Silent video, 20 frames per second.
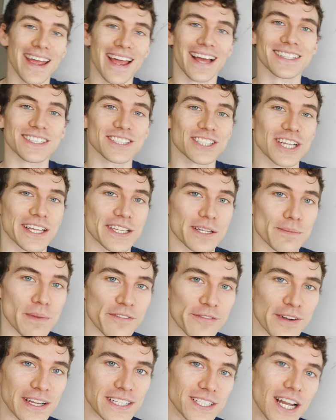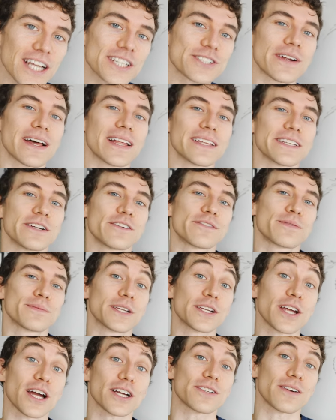eyes and shine there, my friends. Dr. Allen here from
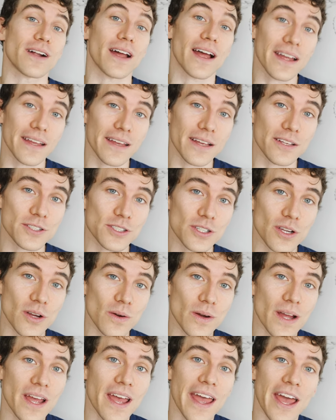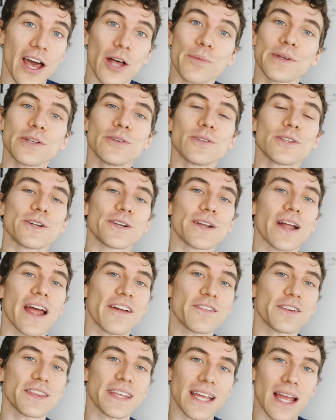the Doctor Eye Health Show, helping you learn
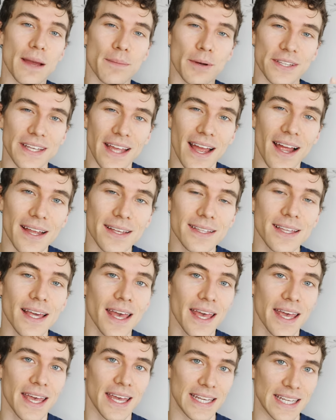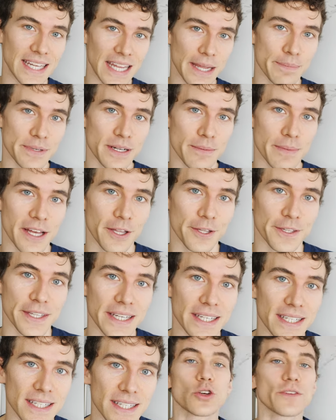everything about the eyes and keeping them
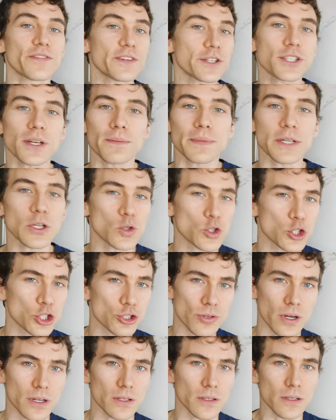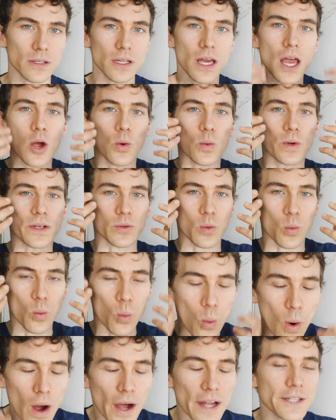healthy. So if you're somebody who struggles with
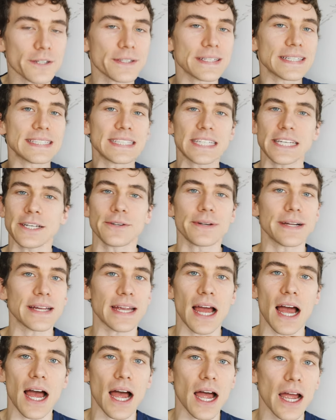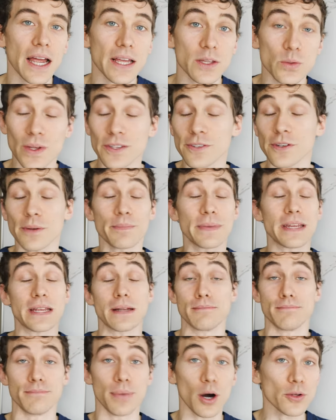watery, tearing eyes, whether it be
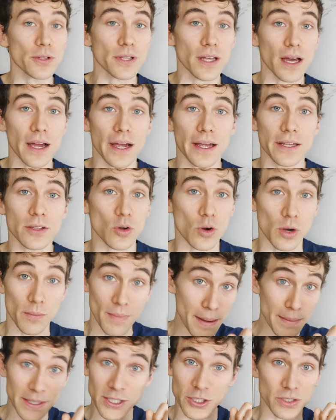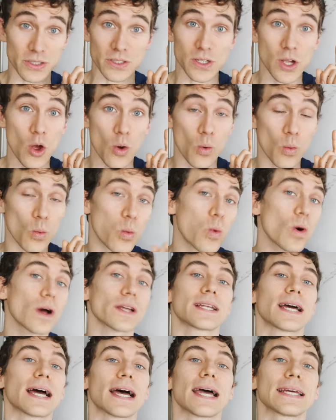in both eyes or maybe just
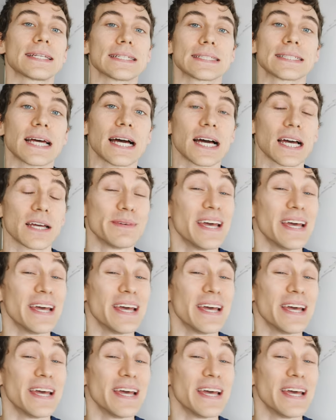one eye at a time,